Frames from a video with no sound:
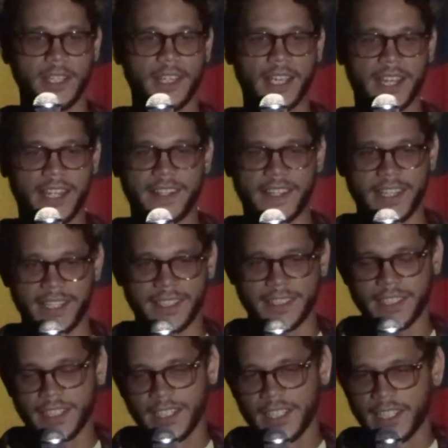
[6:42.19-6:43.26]
and
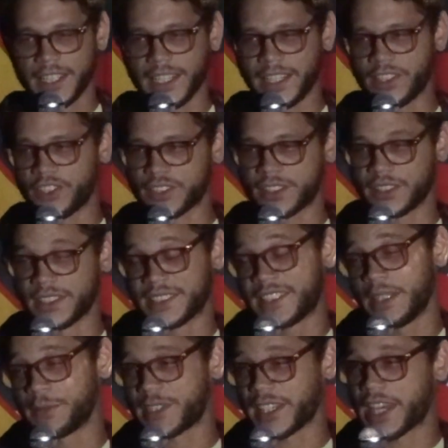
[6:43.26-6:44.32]
then it just
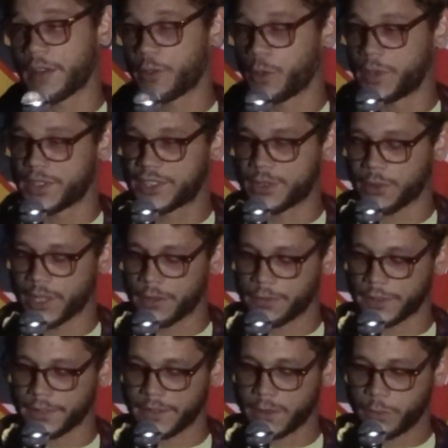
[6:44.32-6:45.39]
seems like everyone's
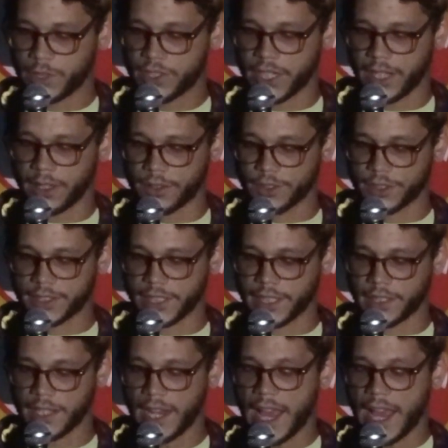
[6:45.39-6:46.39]
swerving, which I understand.